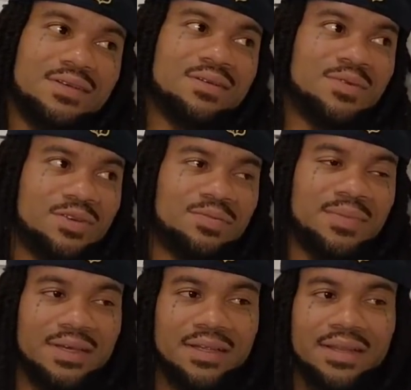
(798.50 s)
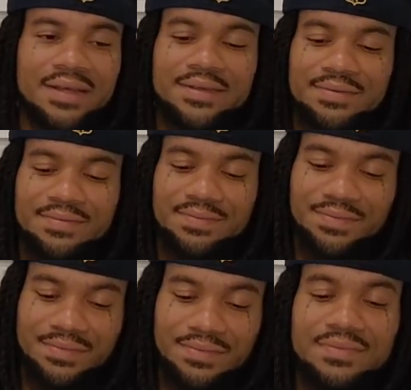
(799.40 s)
Come on, man. Like,
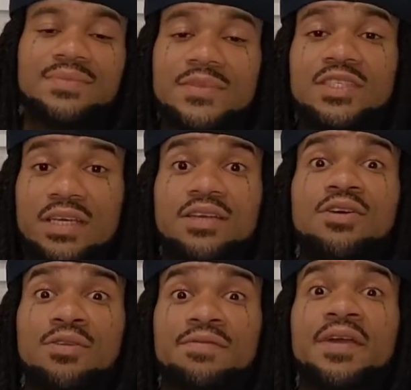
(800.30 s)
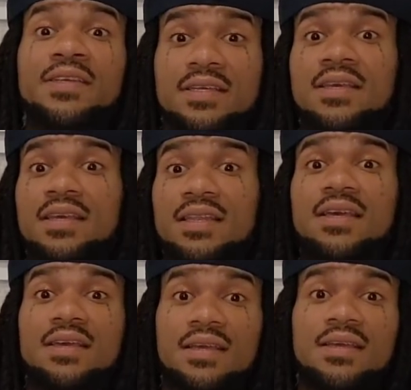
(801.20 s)
yeah, your OnlyFans can get lit.